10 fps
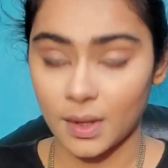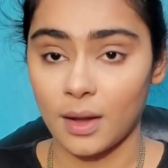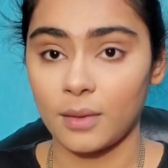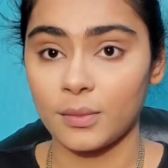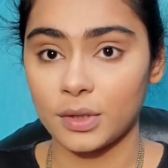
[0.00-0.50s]

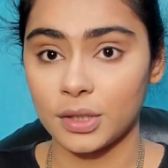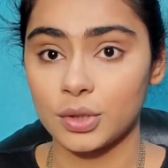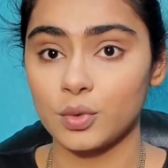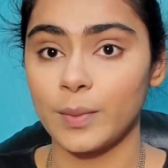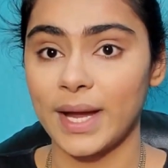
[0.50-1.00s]
I'm gonna
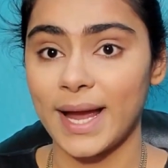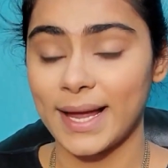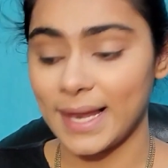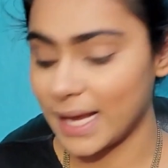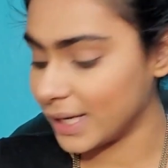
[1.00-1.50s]
do my
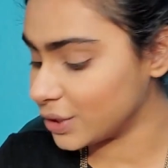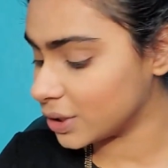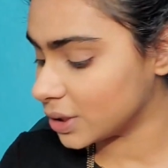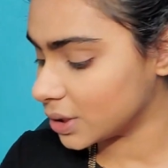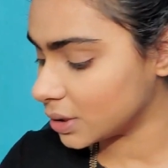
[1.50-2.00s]

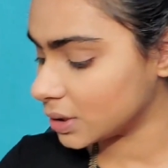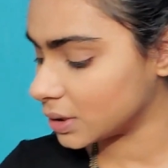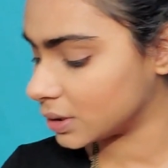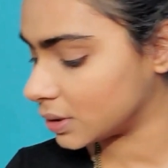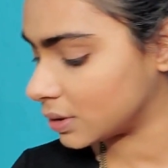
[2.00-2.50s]
highlighter.
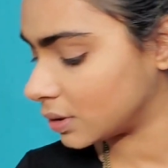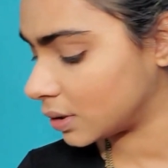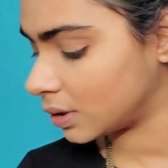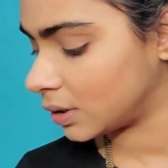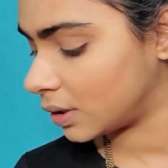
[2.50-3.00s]

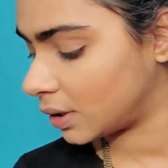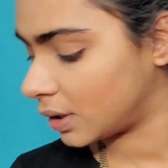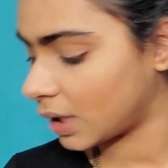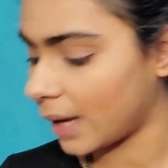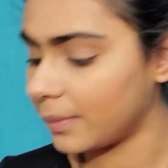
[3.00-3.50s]

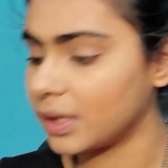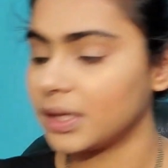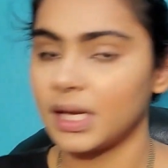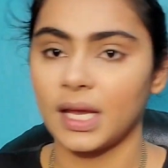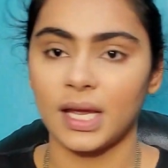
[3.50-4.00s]
I'm gonna
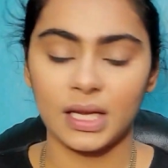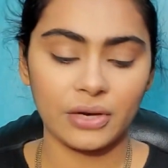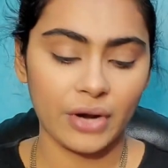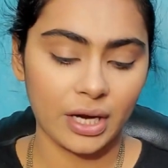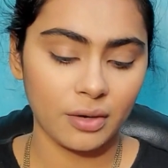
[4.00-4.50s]
take any
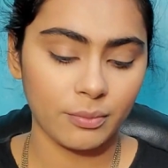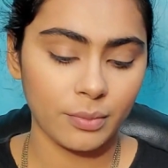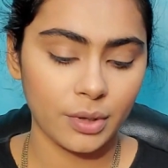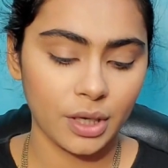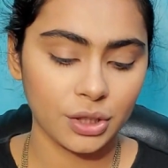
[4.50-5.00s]
random
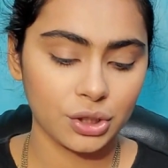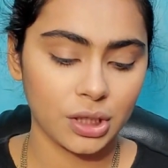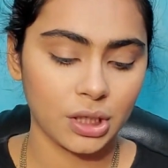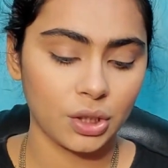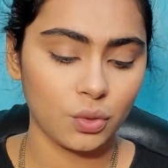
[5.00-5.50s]

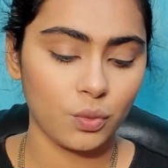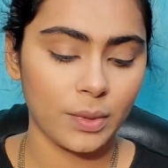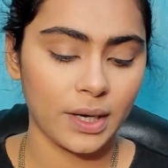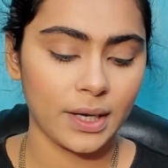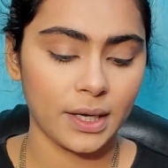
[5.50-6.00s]
brush and do
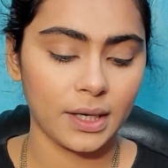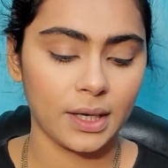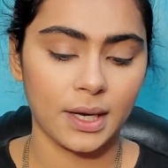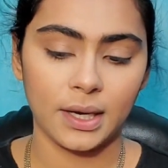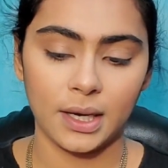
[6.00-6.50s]
my
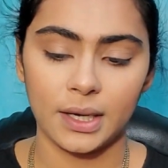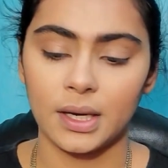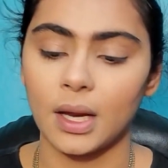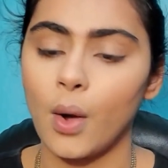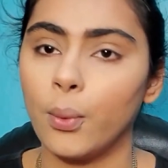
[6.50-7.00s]

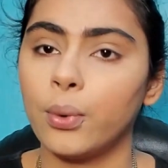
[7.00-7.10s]
highlighting.